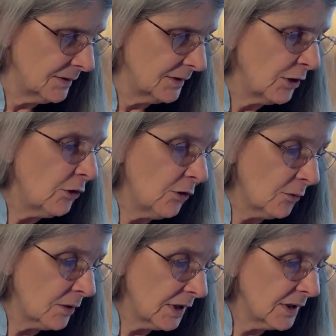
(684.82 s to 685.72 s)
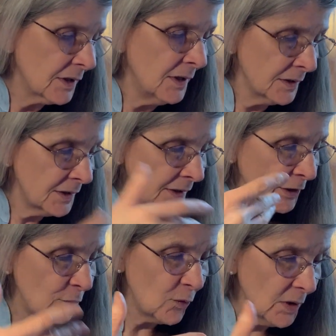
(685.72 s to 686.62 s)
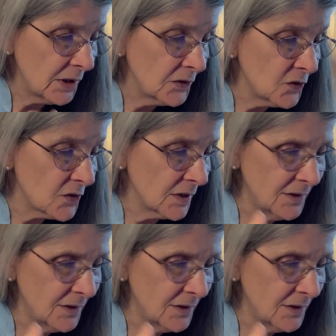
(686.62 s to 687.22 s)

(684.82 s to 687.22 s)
King of Wands,